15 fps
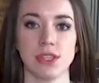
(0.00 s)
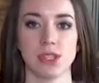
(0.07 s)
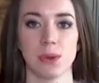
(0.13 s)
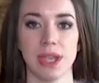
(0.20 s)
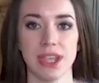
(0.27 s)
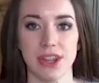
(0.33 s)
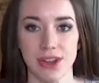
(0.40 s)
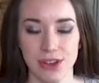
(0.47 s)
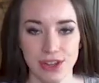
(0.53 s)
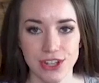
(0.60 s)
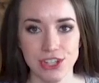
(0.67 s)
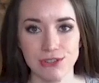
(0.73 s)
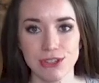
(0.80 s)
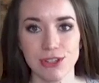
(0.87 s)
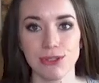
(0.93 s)
So I encourage
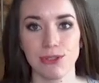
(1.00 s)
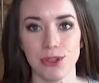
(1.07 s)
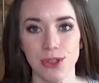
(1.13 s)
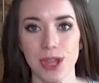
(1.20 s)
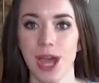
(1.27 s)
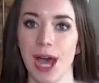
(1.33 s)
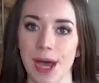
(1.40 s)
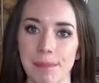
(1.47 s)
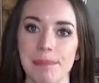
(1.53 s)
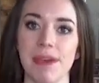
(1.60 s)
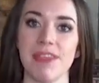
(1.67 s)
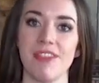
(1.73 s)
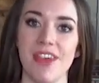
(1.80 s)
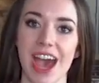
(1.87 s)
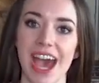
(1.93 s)
you to look
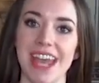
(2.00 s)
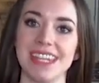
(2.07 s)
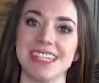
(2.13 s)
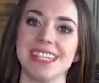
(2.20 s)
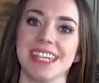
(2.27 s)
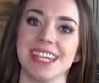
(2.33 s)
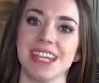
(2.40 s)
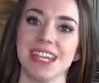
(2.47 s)
up that